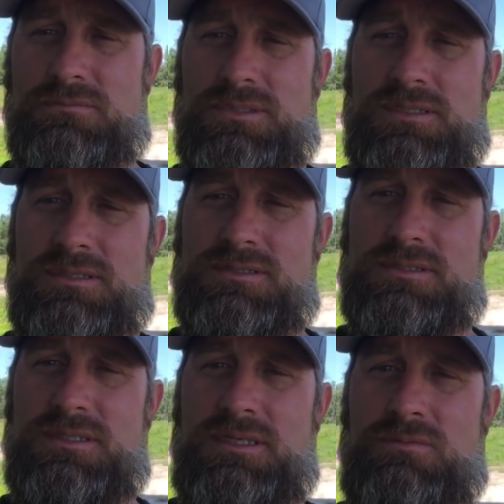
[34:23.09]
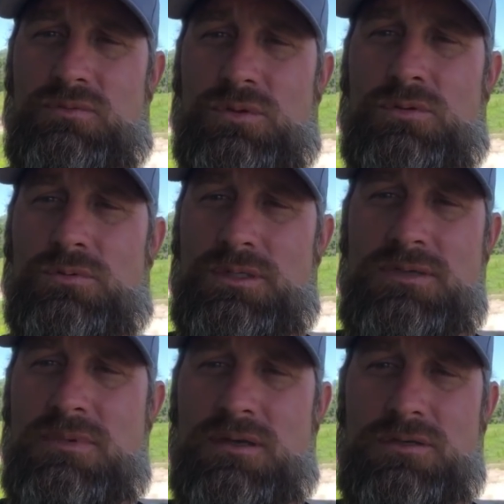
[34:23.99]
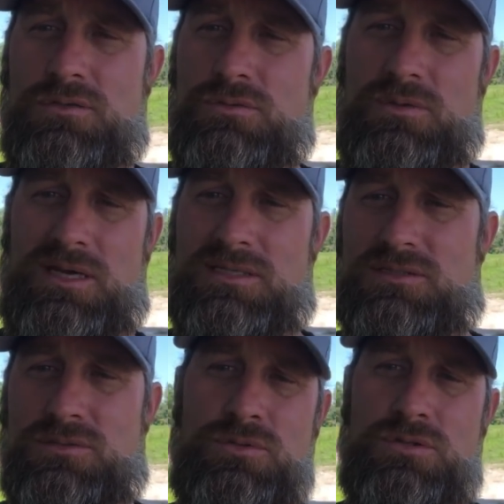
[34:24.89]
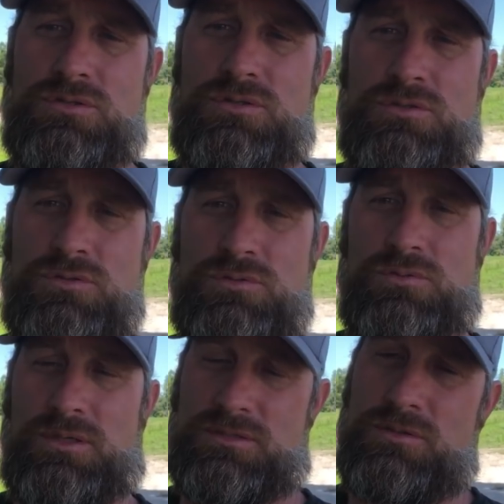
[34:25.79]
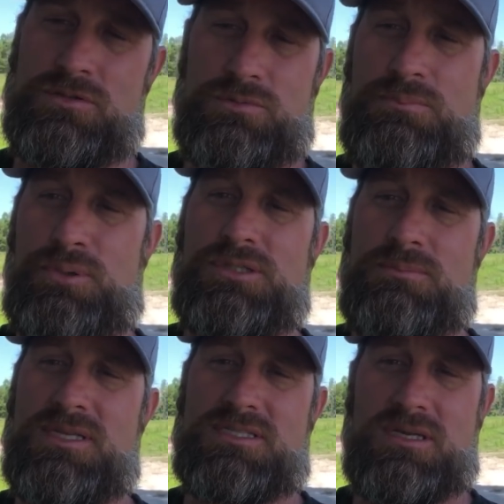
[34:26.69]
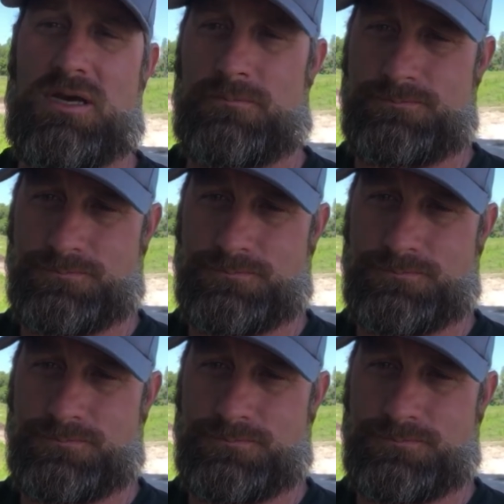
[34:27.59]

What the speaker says: because it will email you as soon as we put them in stock.